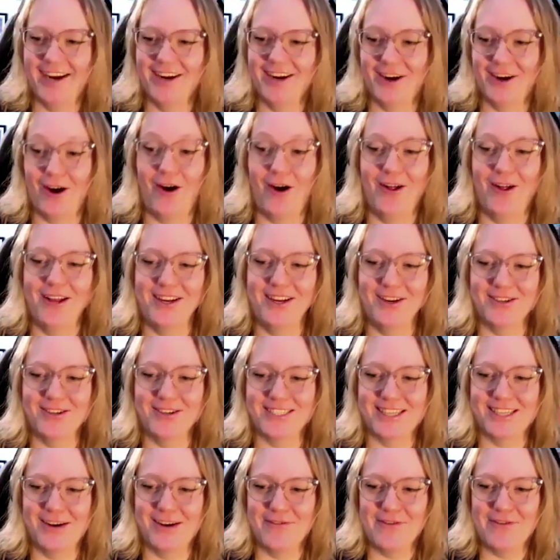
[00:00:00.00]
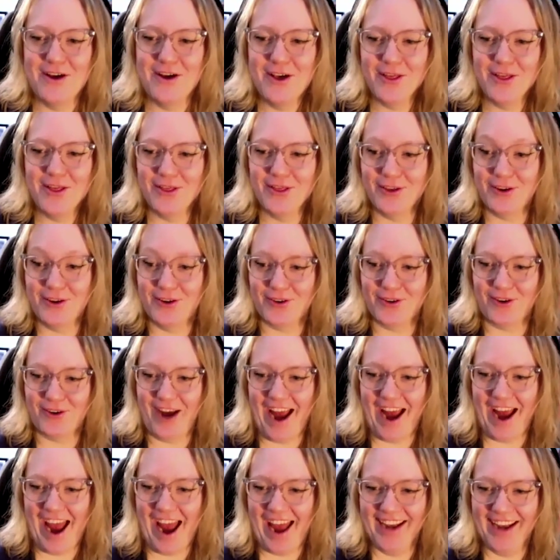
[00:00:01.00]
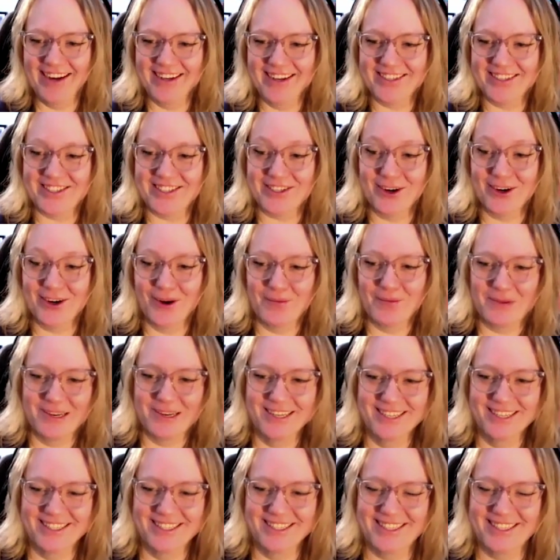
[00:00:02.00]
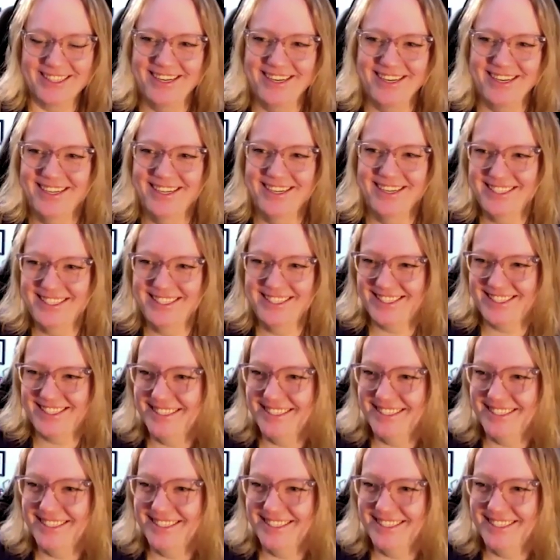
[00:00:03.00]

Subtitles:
calling yourself the Grand Serpent is.